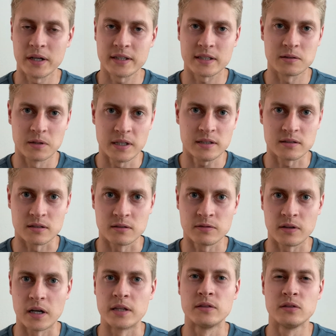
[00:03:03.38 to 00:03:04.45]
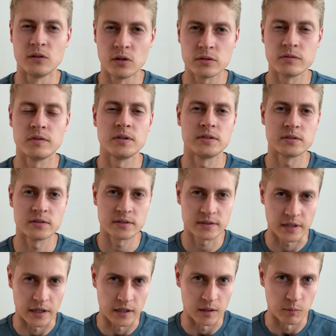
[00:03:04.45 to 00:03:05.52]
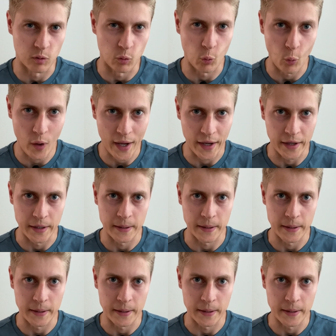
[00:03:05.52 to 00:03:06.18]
aggressive and not very sustainable way.